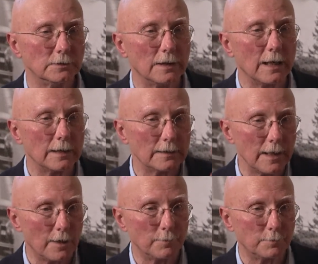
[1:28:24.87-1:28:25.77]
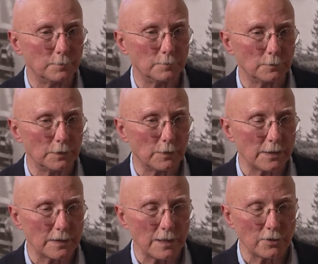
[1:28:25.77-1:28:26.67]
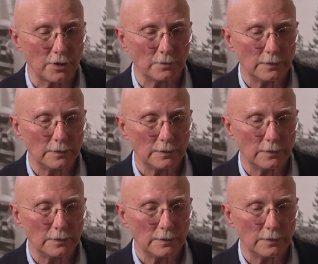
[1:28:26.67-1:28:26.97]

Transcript: uh, help with this issue?